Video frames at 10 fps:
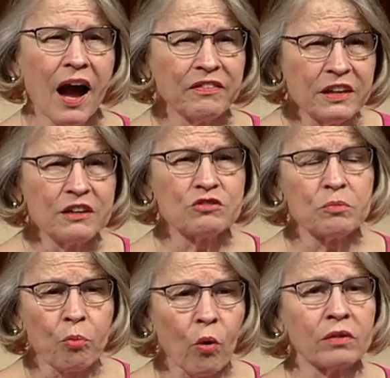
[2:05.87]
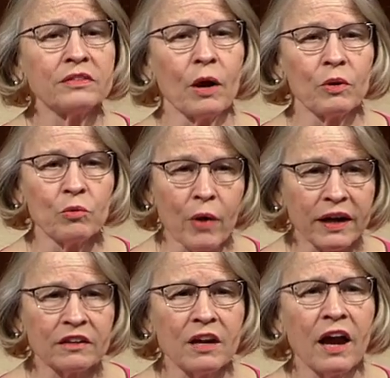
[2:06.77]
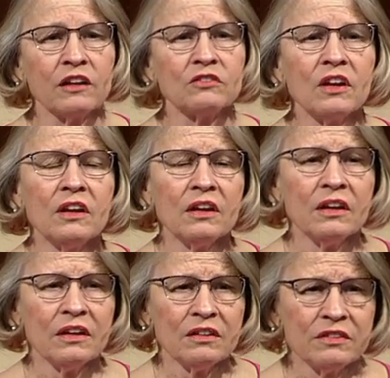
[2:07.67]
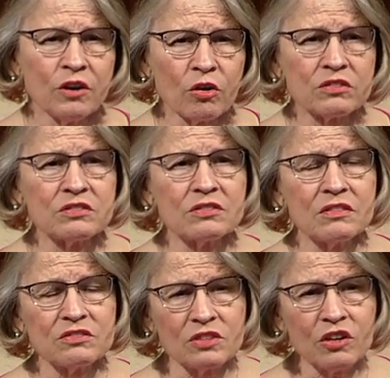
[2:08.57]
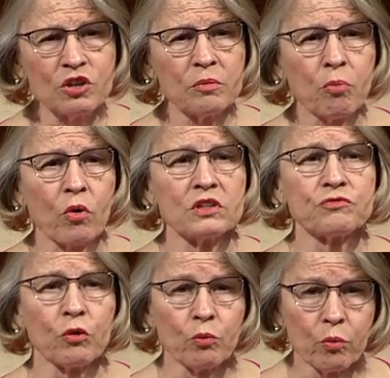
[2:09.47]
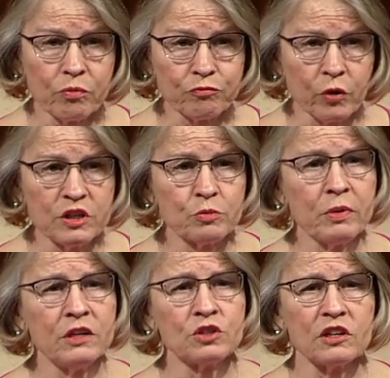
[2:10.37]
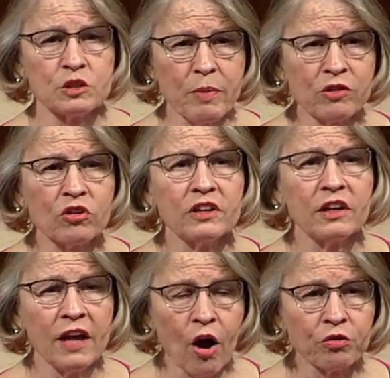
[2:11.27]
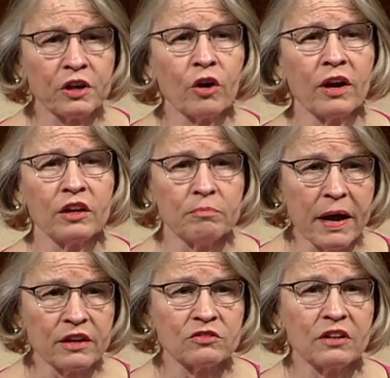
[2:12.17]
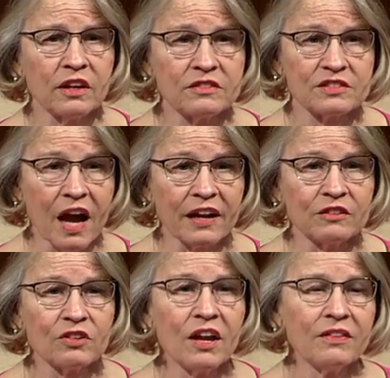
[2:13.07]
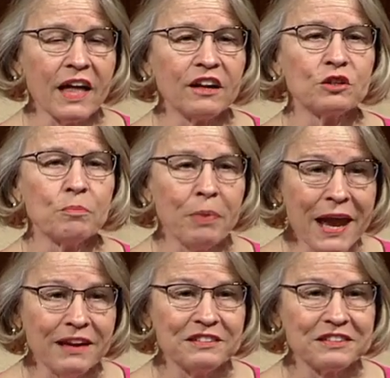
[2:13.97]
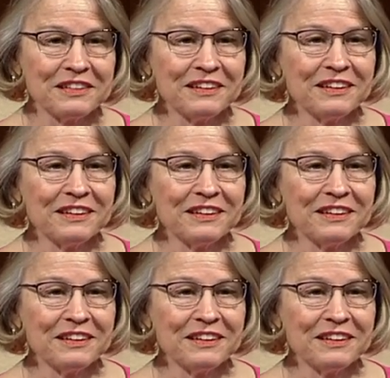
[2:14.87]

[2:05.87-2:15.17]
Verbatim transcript: I think it's important that we recognize there is such an importance for free speech, and especially in healthcare and in medicine and science, that a debate